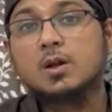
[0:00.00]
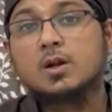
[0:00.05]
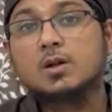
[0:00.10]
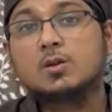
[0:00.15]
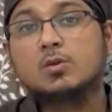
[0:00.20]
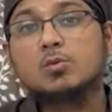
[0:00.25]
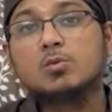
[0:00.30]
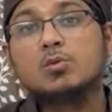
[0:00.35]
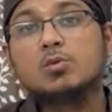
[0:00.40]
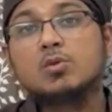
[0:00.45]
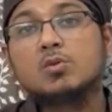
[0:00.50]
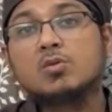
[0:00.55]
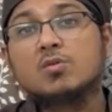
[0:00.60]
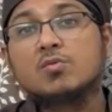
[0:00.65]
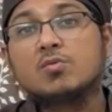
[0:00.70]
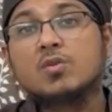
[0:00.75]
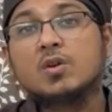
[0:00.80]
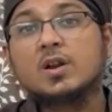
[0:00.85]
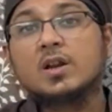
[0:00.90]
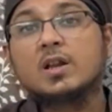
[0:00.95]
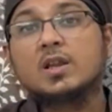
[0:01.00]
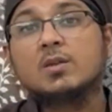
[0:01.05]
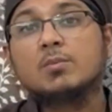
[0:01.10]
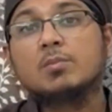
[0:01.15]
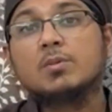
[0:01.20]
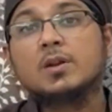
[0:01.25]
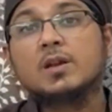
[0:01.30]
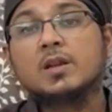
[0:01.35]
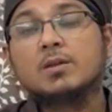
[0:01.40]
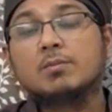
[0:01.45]
to look for any
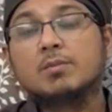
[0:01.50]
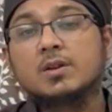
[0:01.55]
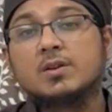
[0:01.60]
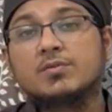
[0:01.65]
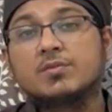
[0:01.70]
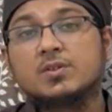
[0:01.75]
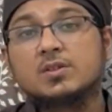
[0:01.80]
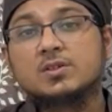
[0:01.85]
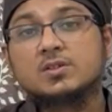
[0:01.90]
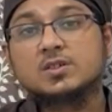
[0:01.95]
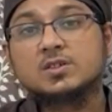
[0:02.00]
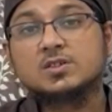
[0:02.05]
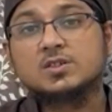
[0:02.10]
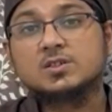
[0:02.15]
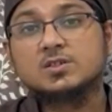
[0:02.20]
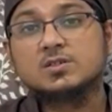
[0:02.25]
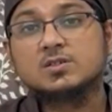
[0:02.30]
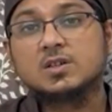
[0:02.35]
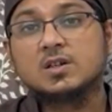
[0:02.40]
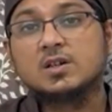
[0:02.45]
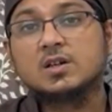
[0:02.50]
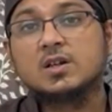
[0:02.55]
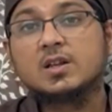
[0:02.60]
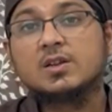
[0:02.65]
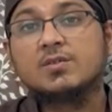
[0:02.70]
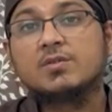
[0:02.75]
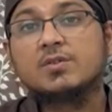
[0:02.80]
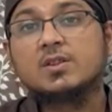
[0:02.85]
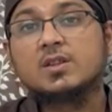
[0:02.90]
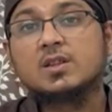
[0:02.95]
bleeding manifestations occurring
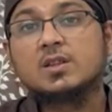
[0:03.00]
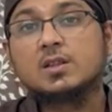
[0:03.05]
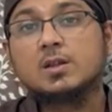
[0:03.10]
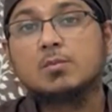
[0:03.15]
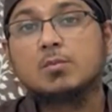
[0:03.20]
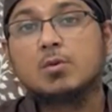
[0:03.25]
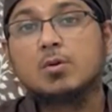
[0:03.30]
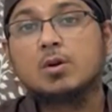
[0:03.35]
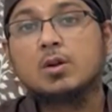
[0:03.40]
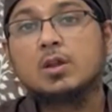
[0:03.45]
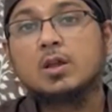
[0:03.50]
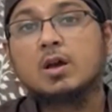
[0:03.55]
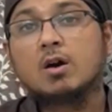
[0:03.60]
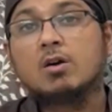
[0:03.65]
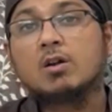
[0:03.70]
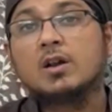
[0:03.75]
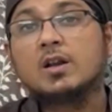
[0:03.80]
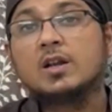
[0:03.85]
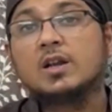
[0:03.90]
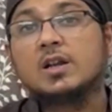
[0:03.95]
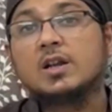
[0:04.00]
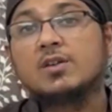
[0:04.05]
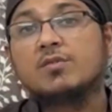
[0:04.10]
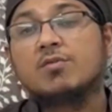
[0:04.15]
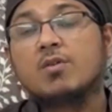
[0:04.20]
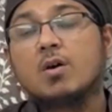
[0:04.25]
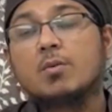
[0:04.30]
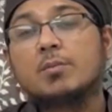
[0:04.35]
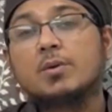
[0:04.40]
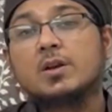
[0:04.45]
within the body or any
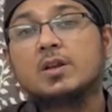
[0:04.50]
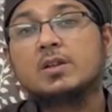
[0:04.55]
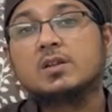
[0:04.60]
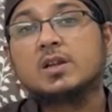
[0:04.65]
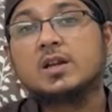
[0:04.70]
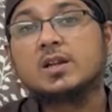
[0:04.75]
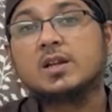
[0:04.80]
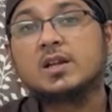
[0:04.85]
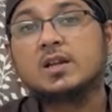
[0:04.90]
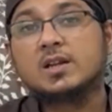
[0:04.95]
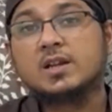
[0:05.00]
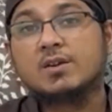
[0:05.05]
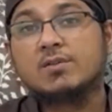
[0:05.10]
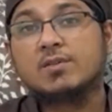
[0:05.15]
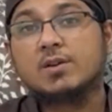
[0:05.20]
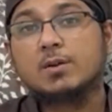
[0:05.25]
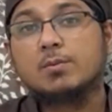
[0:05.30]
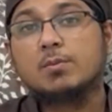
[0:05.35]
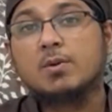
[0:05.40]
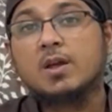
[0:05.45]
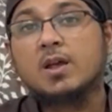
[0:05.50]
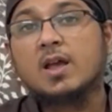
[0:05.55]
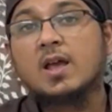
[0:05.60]
deformities getting developed,